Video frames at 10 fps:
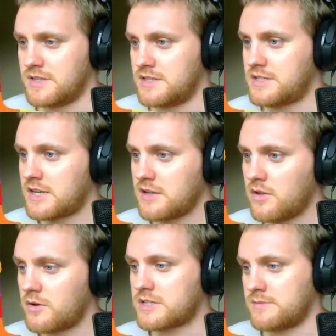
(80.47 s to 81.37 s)
So it's taken
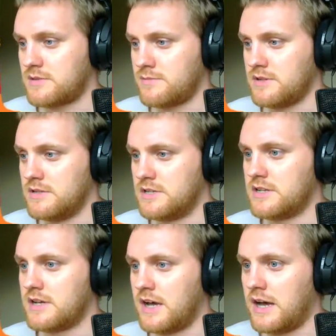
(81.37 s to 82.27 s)
a long time to build.
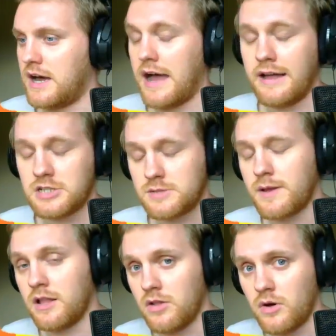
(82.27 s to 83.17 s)
I actually
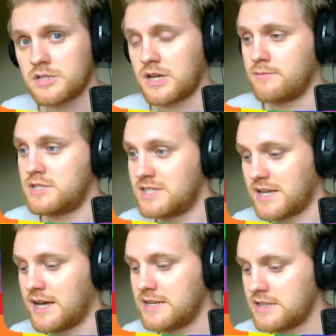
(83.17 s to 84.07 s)
spent a long time
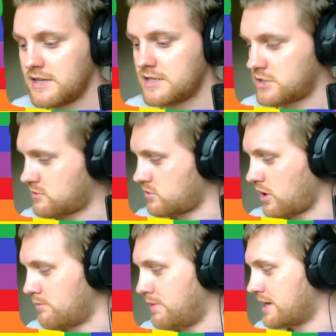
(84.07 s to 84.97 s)
designing this,
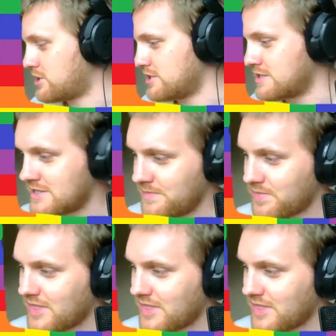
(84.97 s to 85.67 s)
drawing pictures.